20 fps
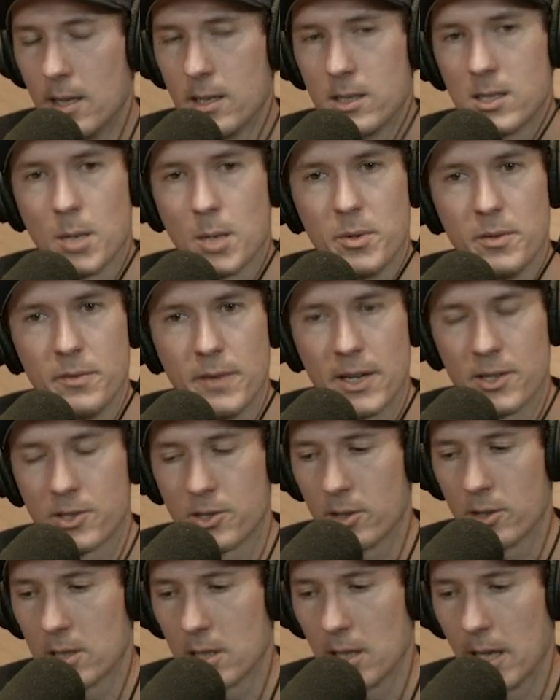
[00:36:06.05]
some
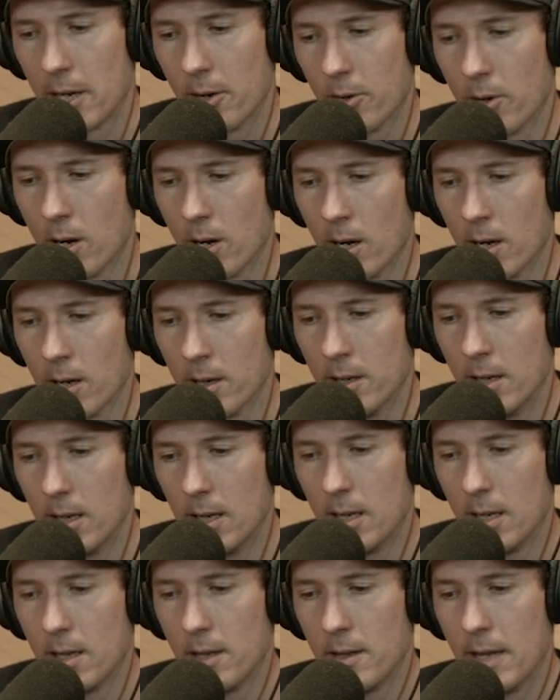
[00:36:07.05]
investors later on
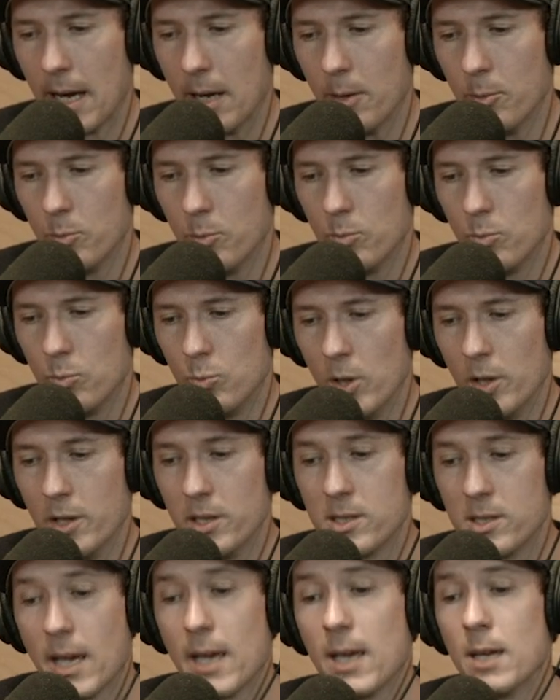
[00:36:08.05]
that really
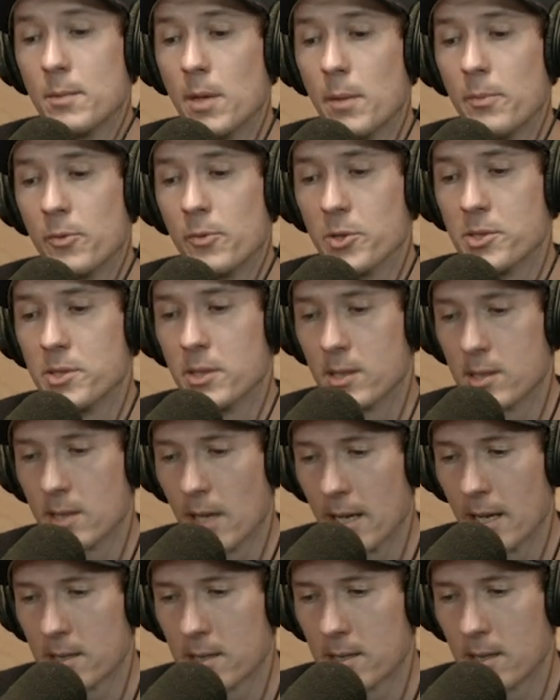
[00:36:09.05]
set him up for
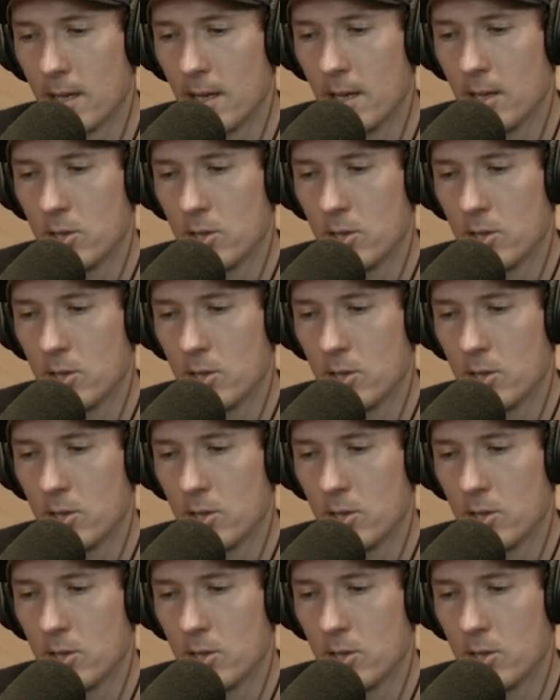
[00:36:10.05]
success